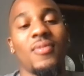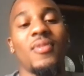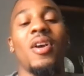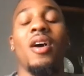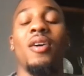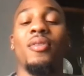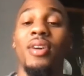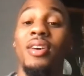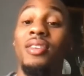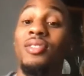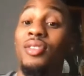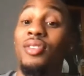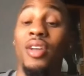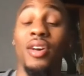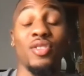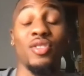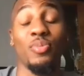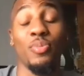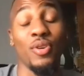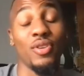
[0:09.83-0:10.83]
Okay, that's a lot of
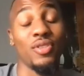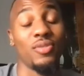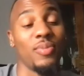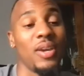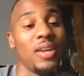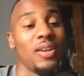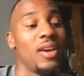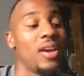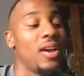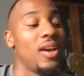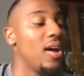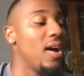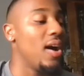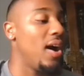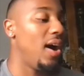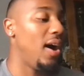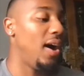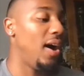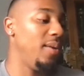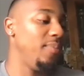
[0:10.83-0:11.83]
sports, man.
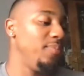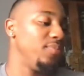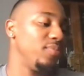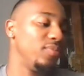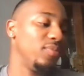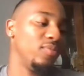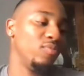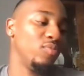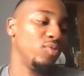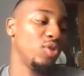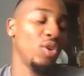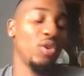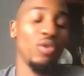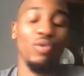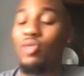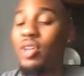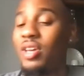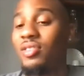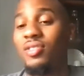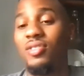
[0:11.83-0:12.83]
So
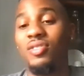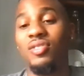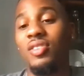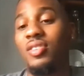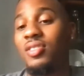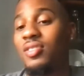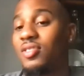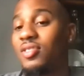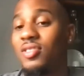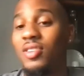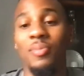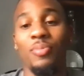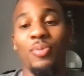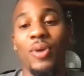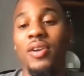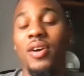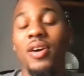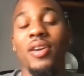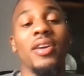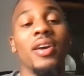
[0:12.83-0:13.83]
let's just jump right
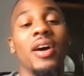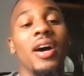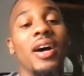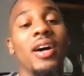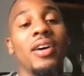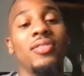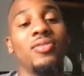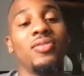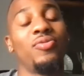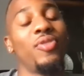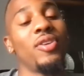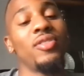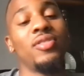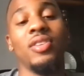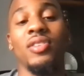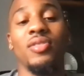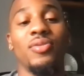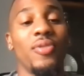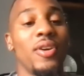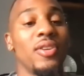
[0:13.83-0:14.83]
on it. First
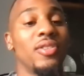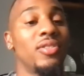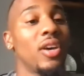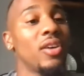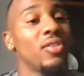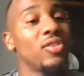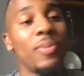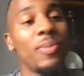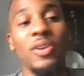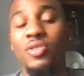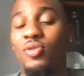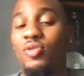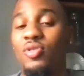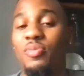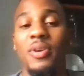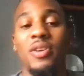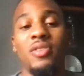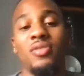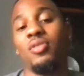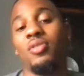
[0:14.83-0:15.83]
things first, tell us about your
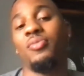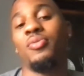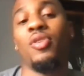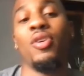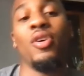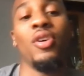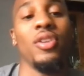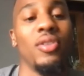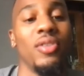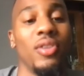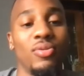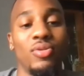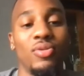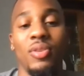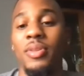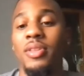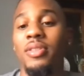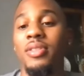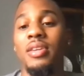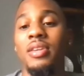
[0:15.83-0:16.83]
experience overall. Some of
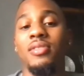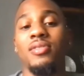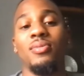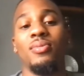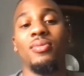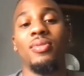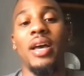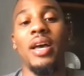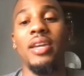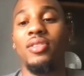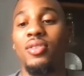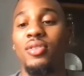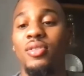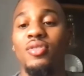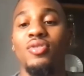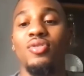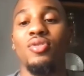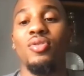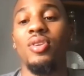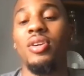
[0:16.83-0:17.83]
the things you like or
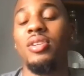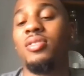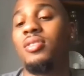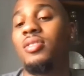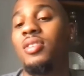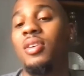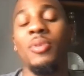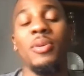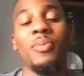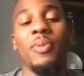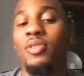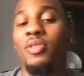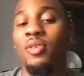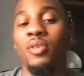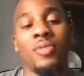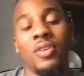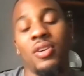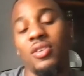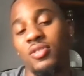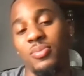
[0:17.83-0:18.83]
enjoy. Just tell me about the
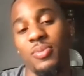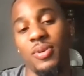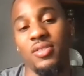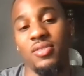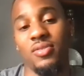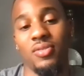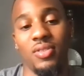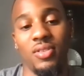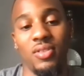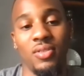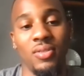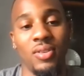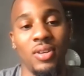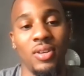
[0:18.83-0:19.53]
overall experience for you.